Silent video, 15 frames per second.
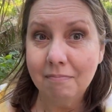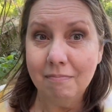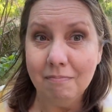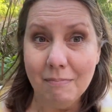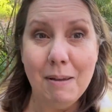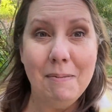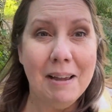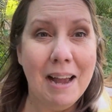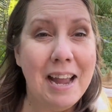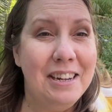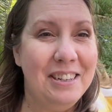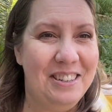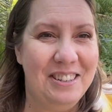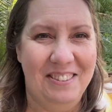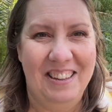maybe I
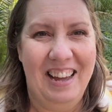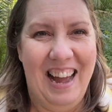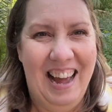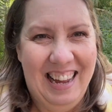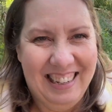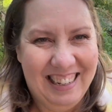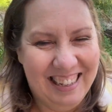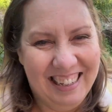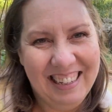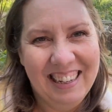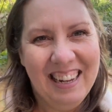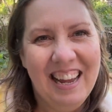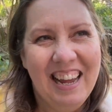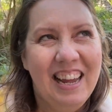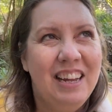could do that.
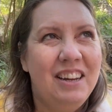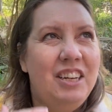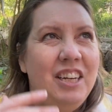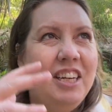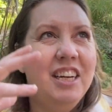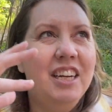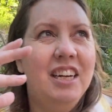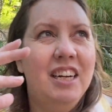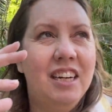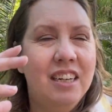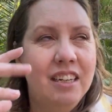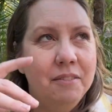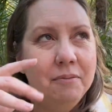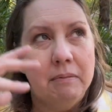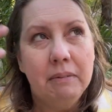You need,
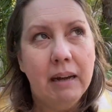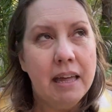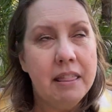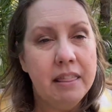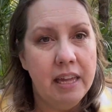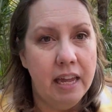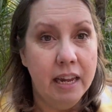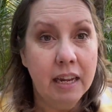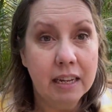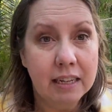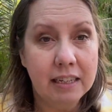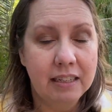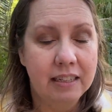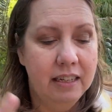I think,